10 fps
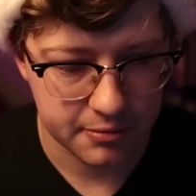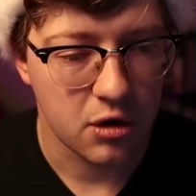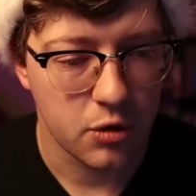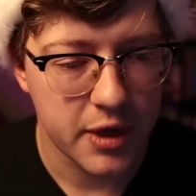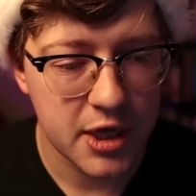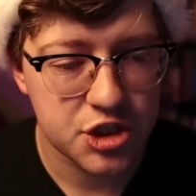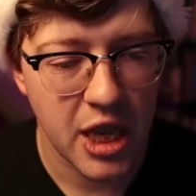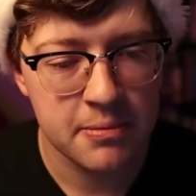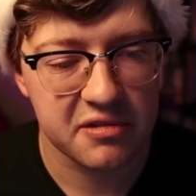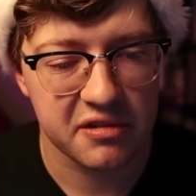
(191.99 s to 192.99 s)
So
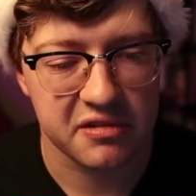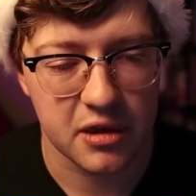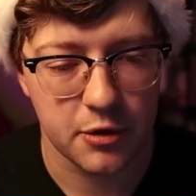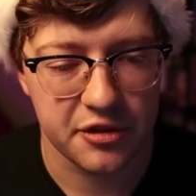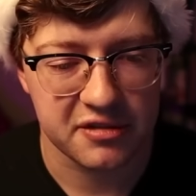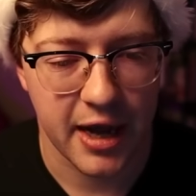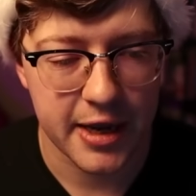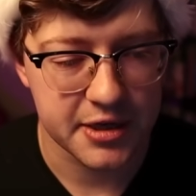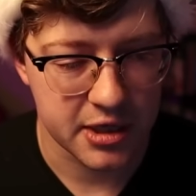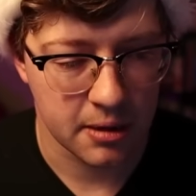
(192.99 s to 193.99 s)
each game is listed with its
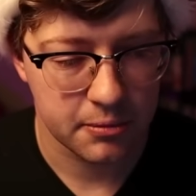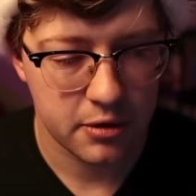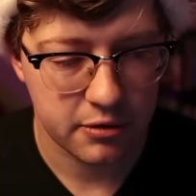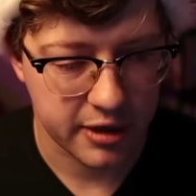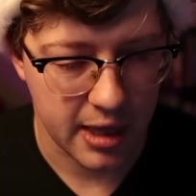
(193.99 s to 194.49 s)
ID number,